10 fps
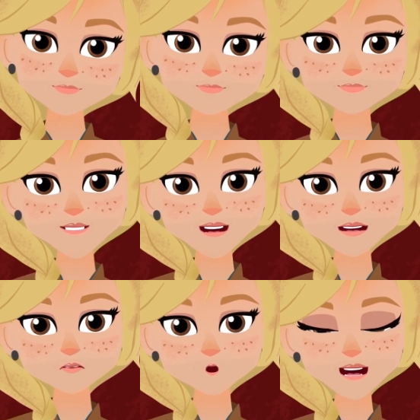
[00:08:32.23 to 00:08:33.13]
He
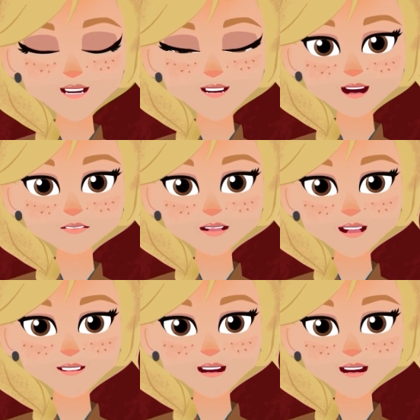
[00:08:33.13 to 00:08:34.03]
started breaking things
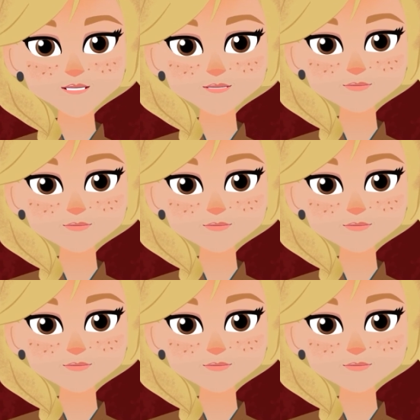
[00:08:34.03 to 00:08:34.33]
around him.